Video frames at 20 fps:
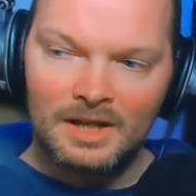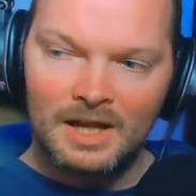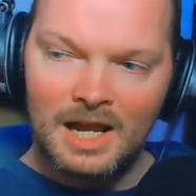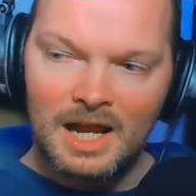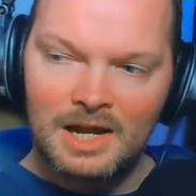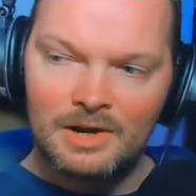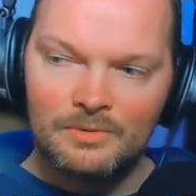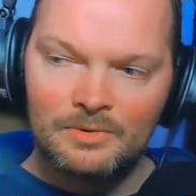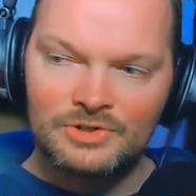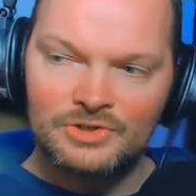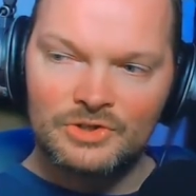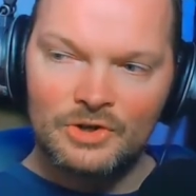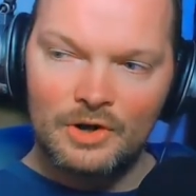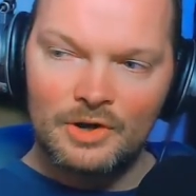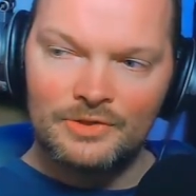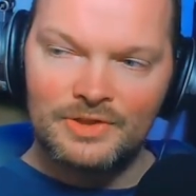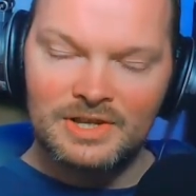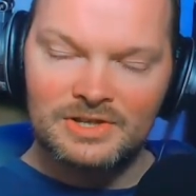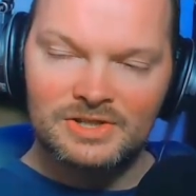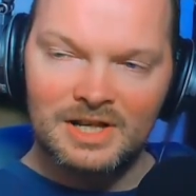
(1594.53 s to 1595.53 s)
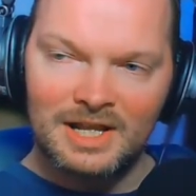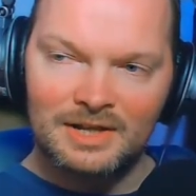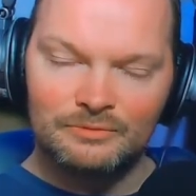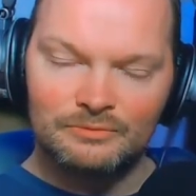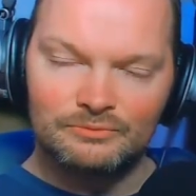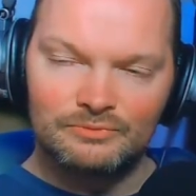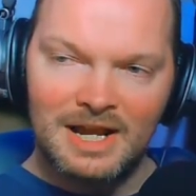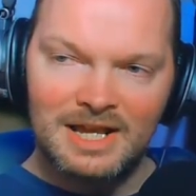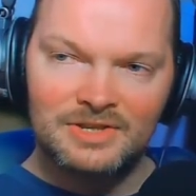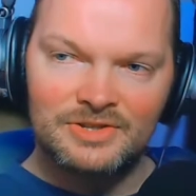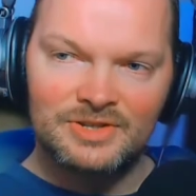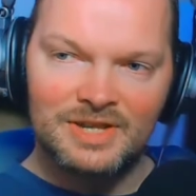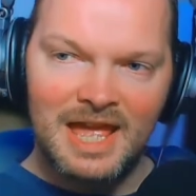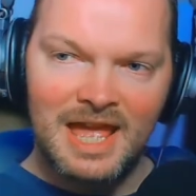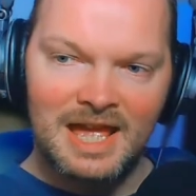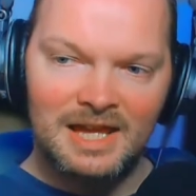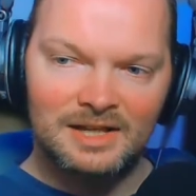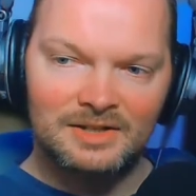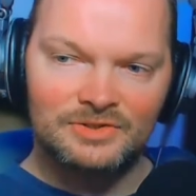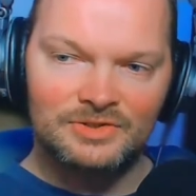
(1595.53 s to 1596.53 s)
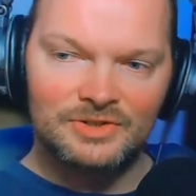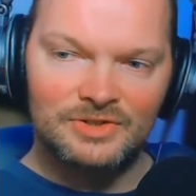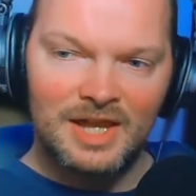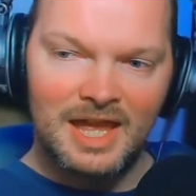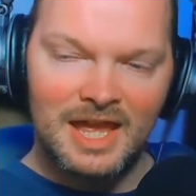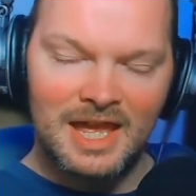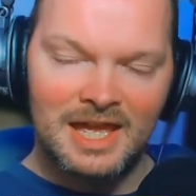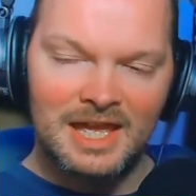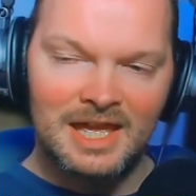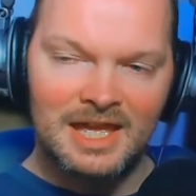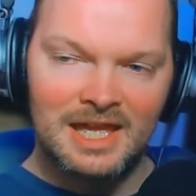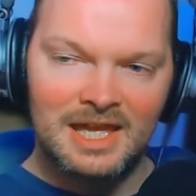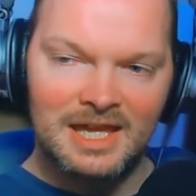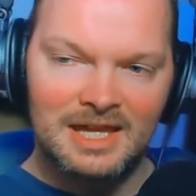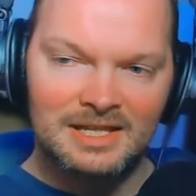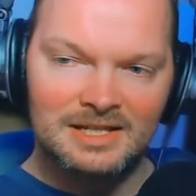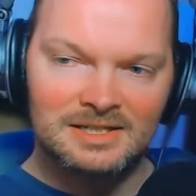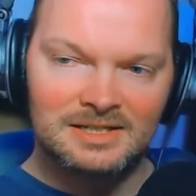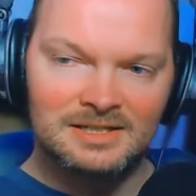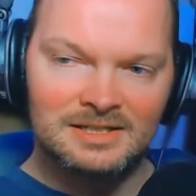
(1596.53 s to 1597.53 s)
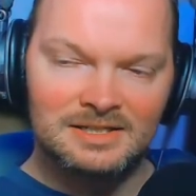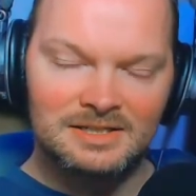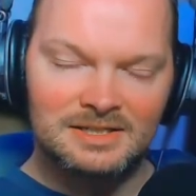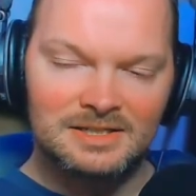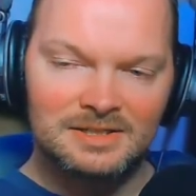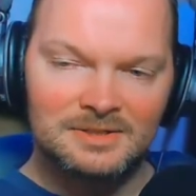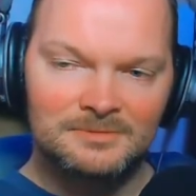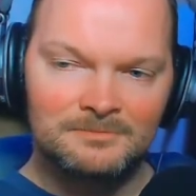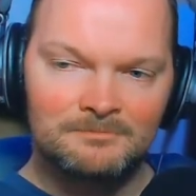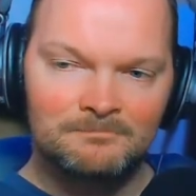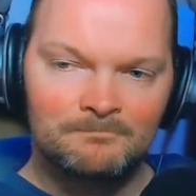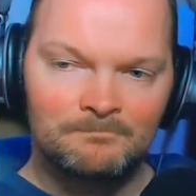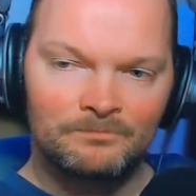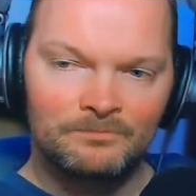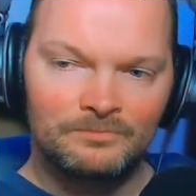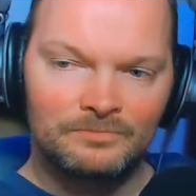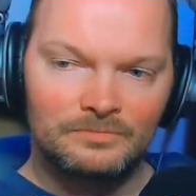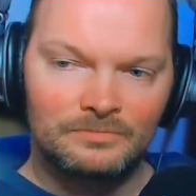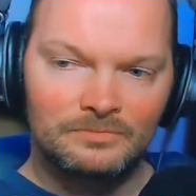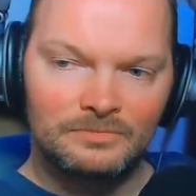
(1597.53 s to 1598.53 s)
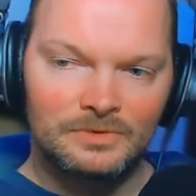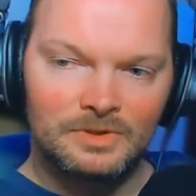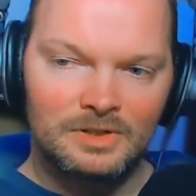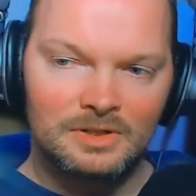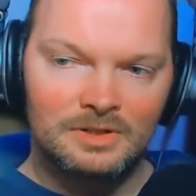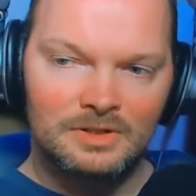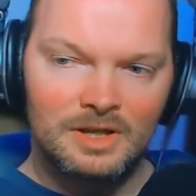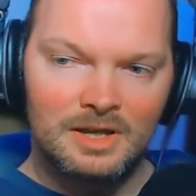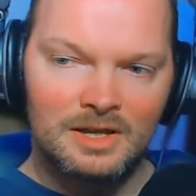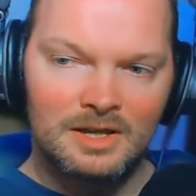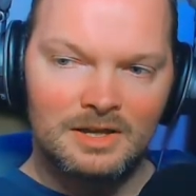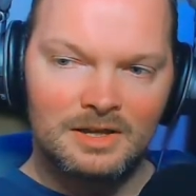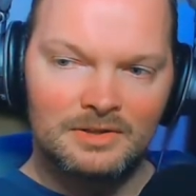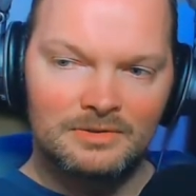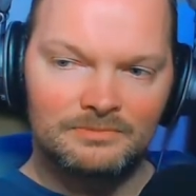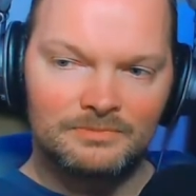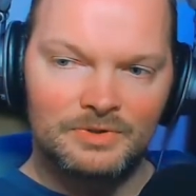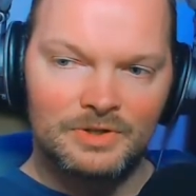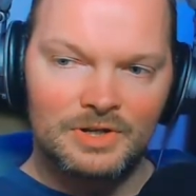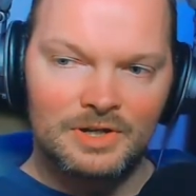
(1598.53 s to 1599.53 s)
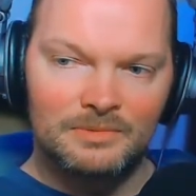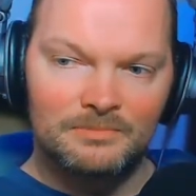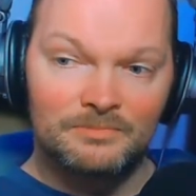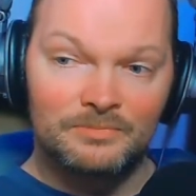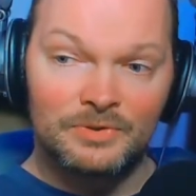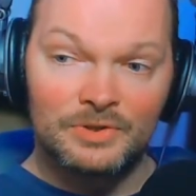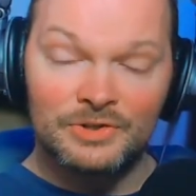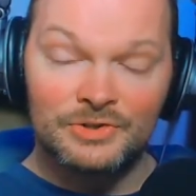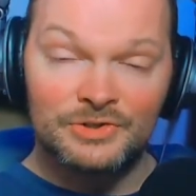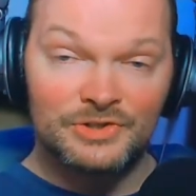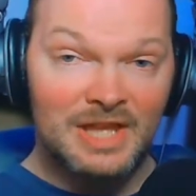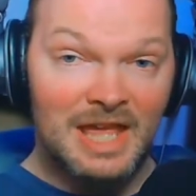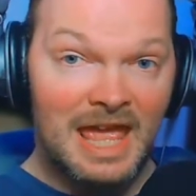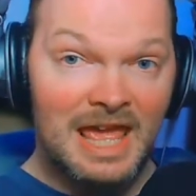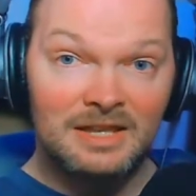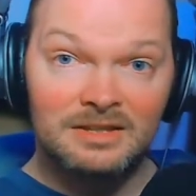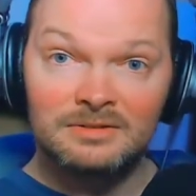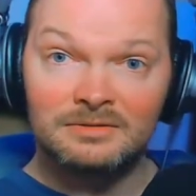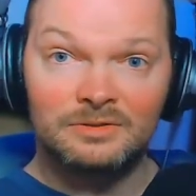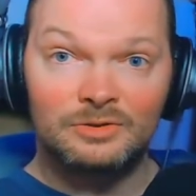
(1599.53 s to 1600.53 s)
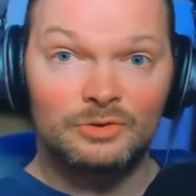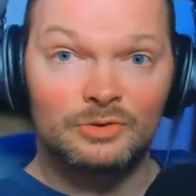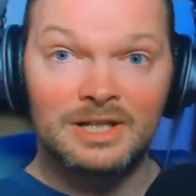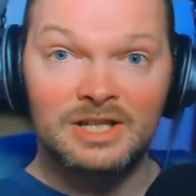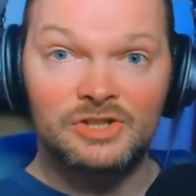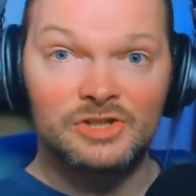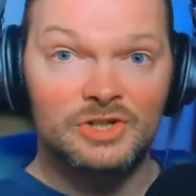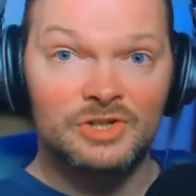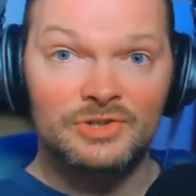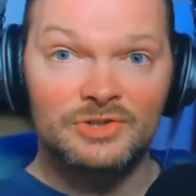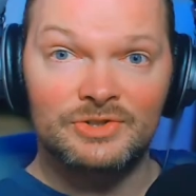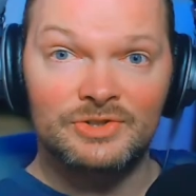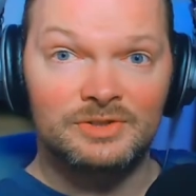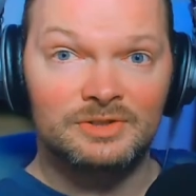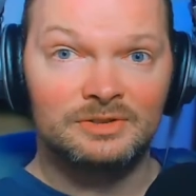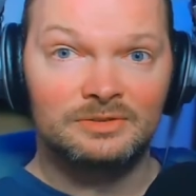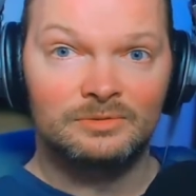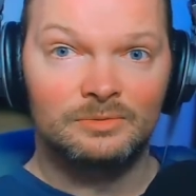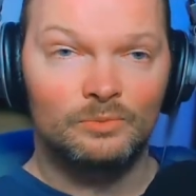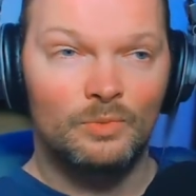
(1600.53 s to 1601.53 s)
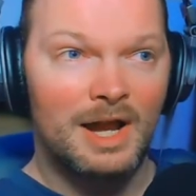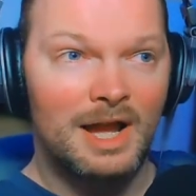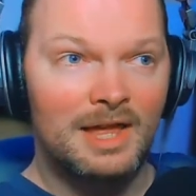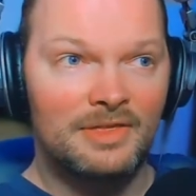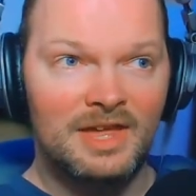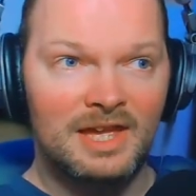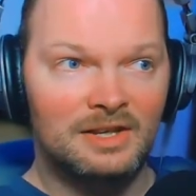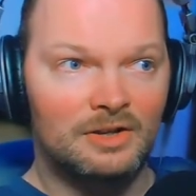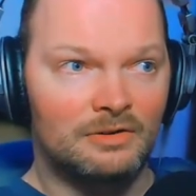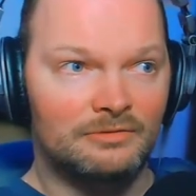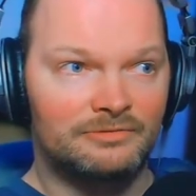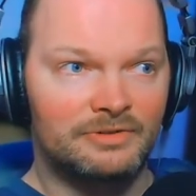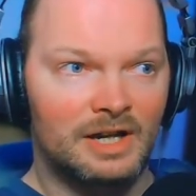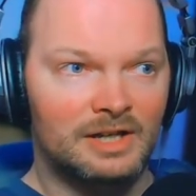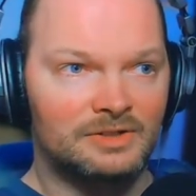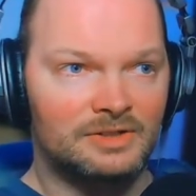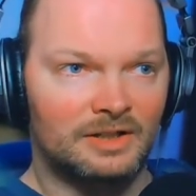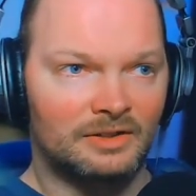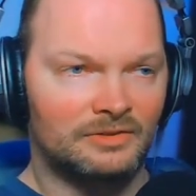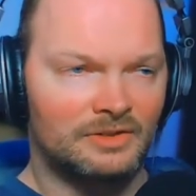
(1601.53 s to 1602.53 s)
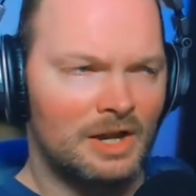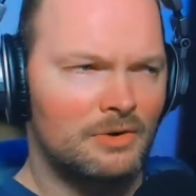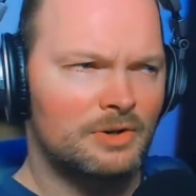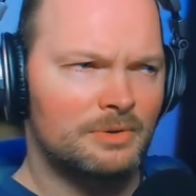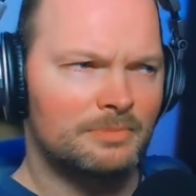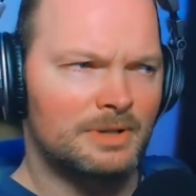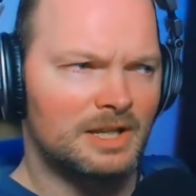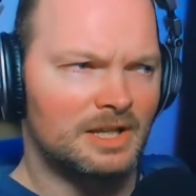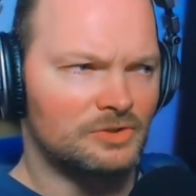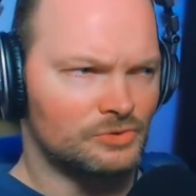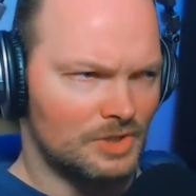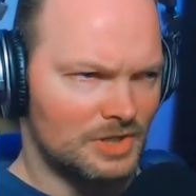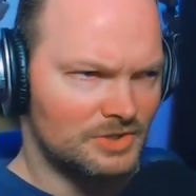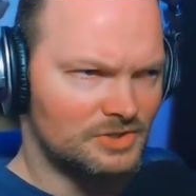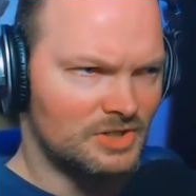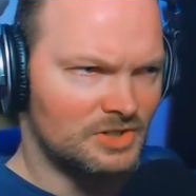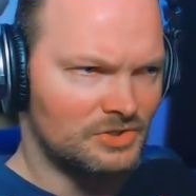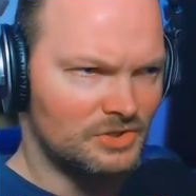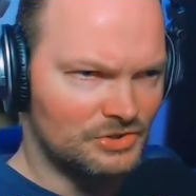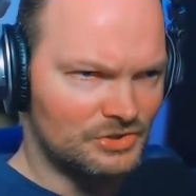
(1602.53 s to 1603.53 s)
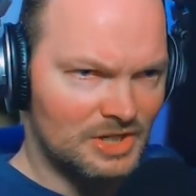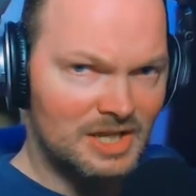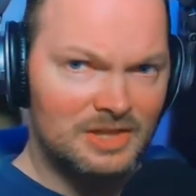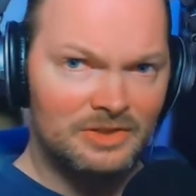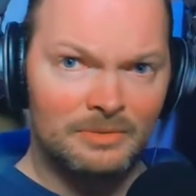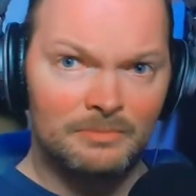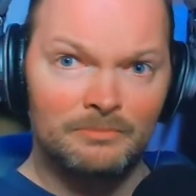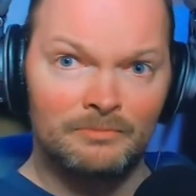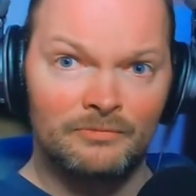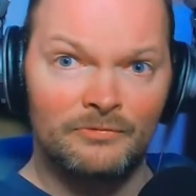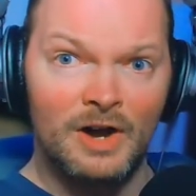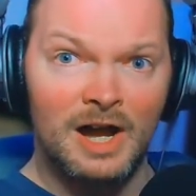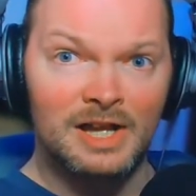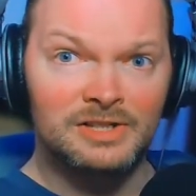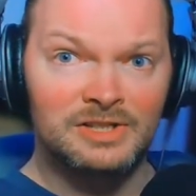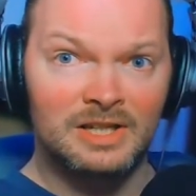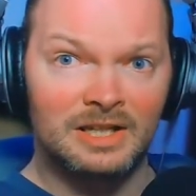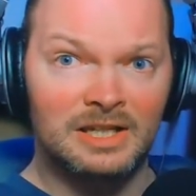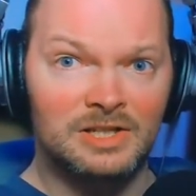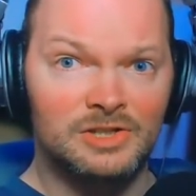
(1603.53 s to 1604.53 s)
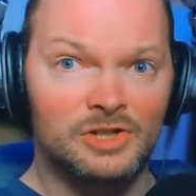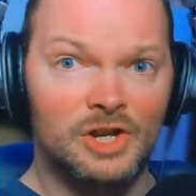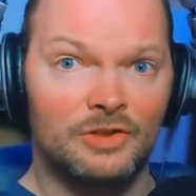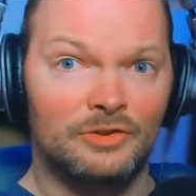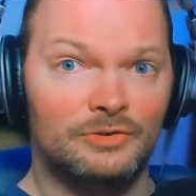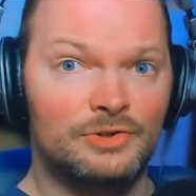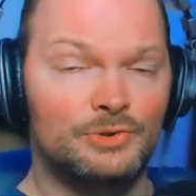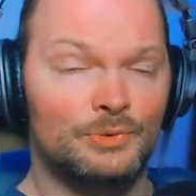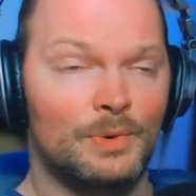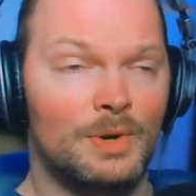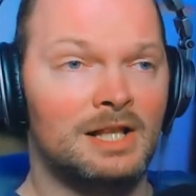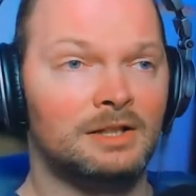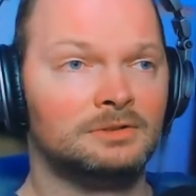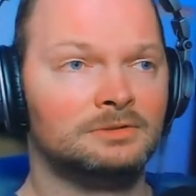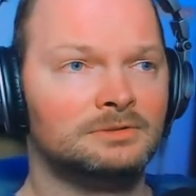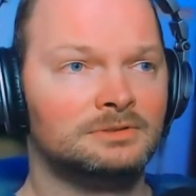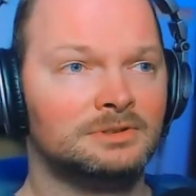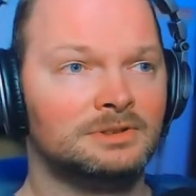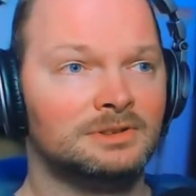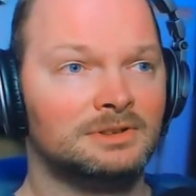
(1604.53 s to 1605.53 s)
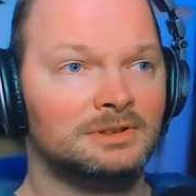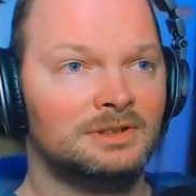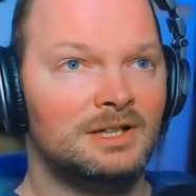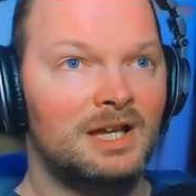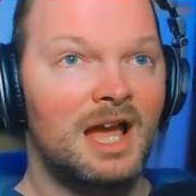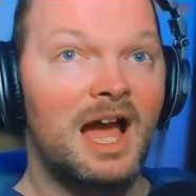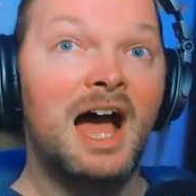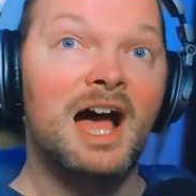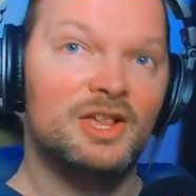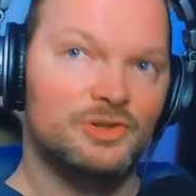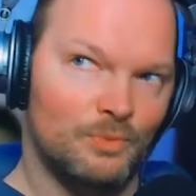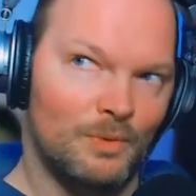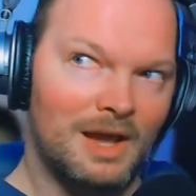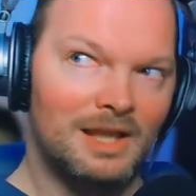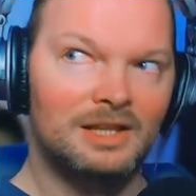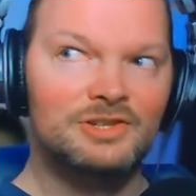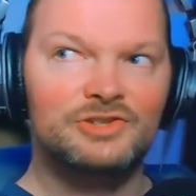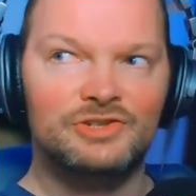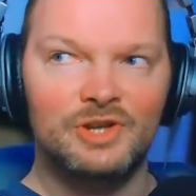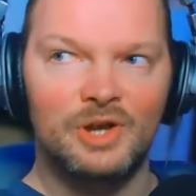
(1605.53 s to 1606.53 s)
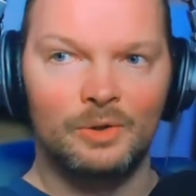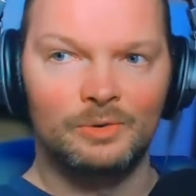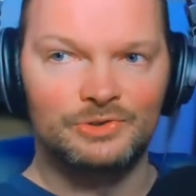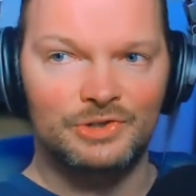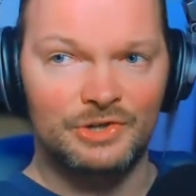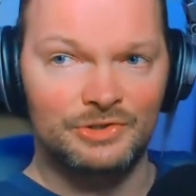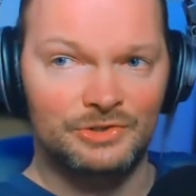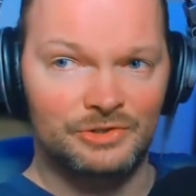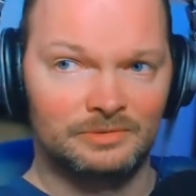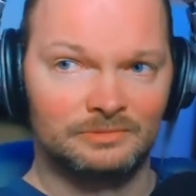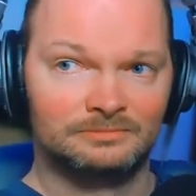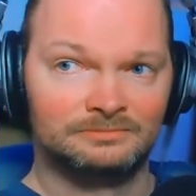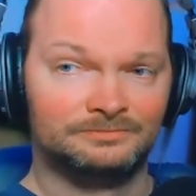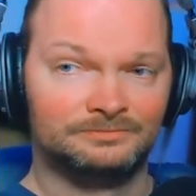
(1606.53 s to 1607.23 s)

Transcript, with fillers: I always thought of this like Race X and uh, the the Xen creatures. Why are they not fighting? That would have been interesting to see them fighting each other as well, as well as soldiers,